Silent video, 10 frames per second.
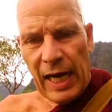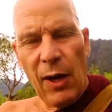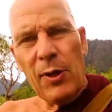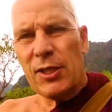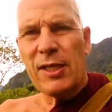
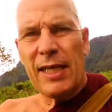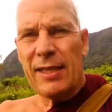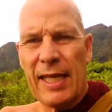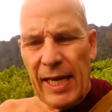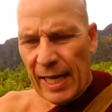How is it
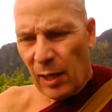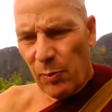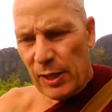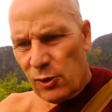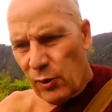that they are
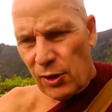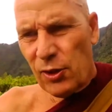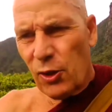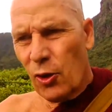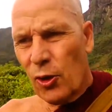helpless?
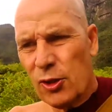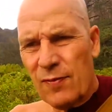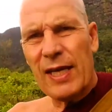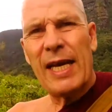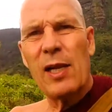What's the
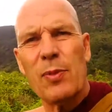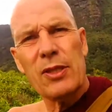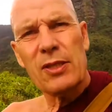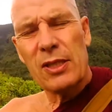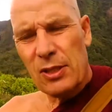cause of their
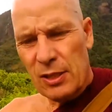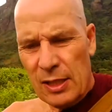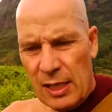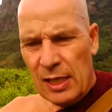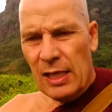
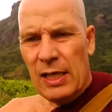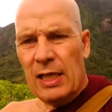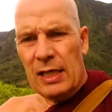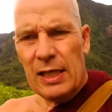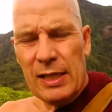helplessness?
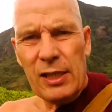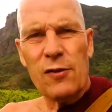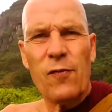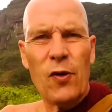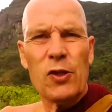Yeah,
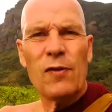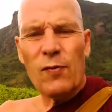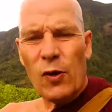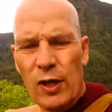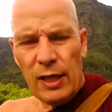that's first
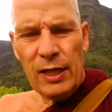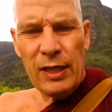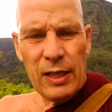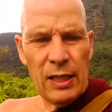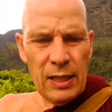of all,
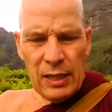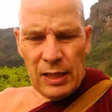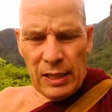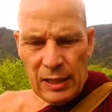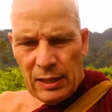
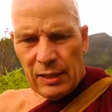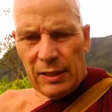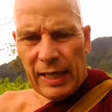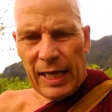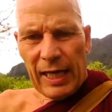
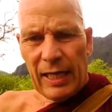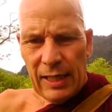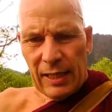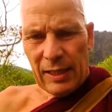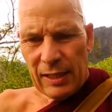they are
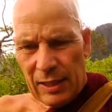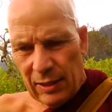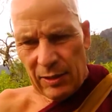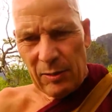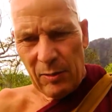
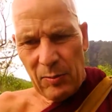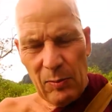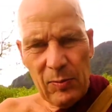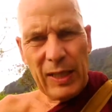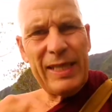
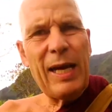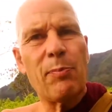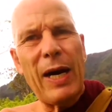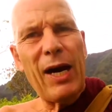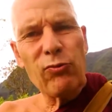that they
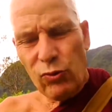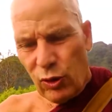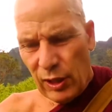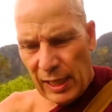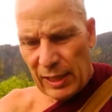are
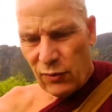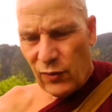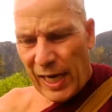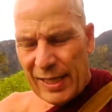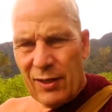bound and
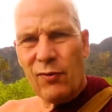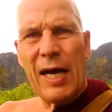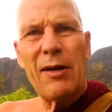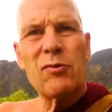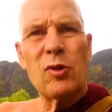dragged
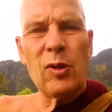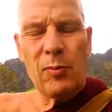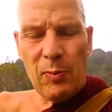around